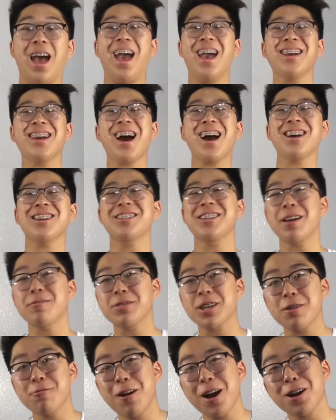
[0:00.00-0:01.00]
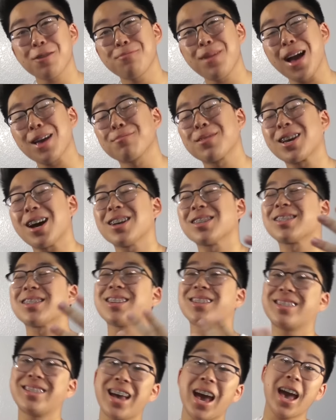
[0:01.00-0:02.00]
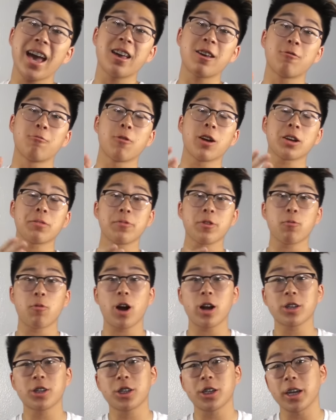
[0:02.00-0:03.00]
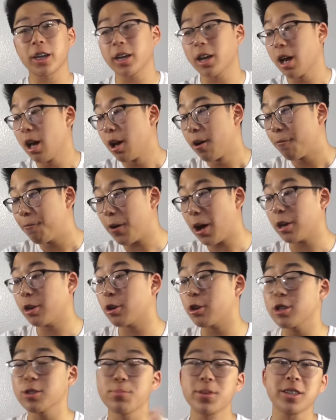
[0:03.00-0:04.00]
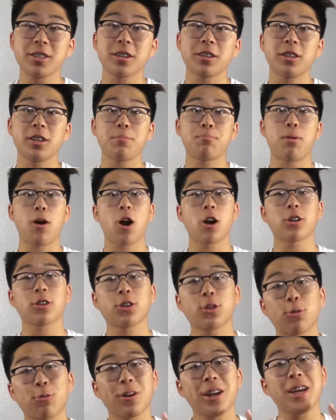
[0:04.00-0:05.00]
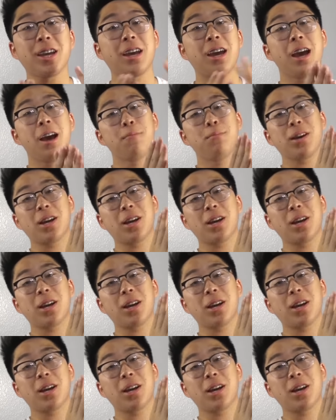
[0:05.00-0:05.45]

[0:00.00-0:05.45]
Hey guys, James here, welcome back, because today we're gonna be watching Fuckgirls Musically Part 3,